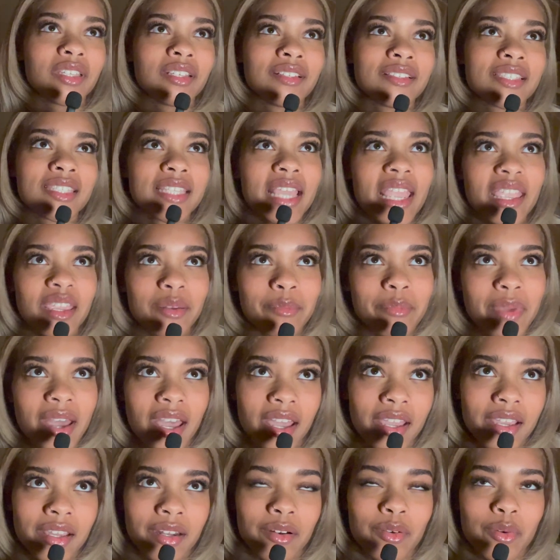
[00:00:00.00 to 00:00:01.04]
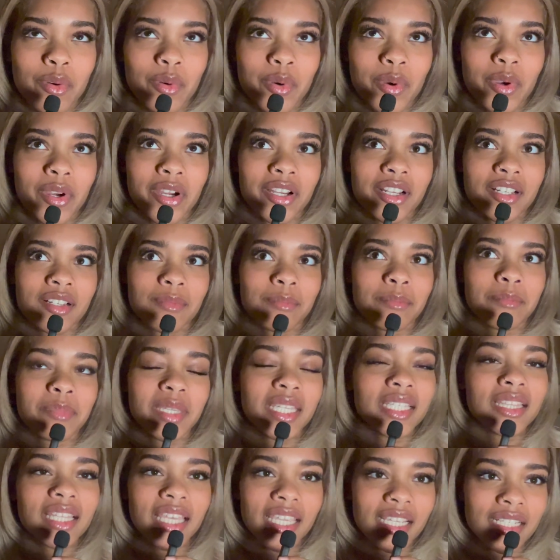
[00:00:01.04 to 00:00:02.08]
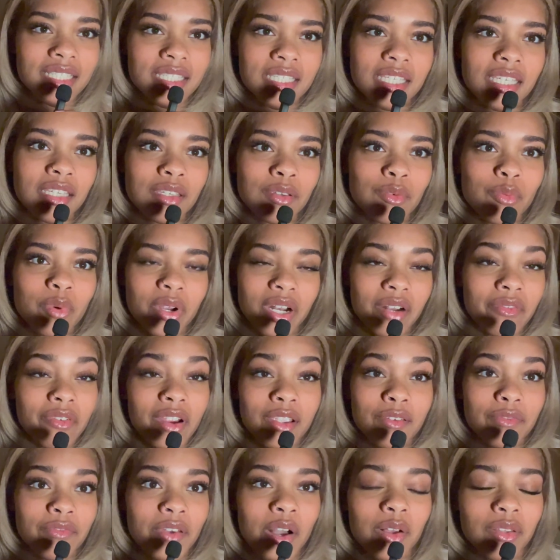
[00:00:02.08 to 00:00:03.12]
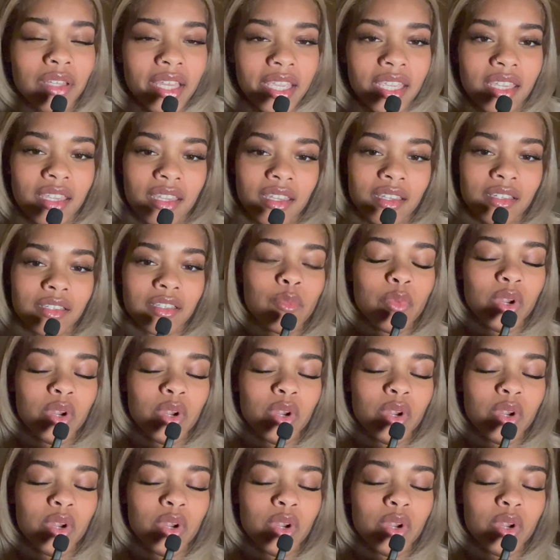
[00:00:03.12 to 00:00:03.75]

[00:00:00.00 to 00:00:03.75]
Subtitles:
stay in bed or be lazy whenever I felt like it.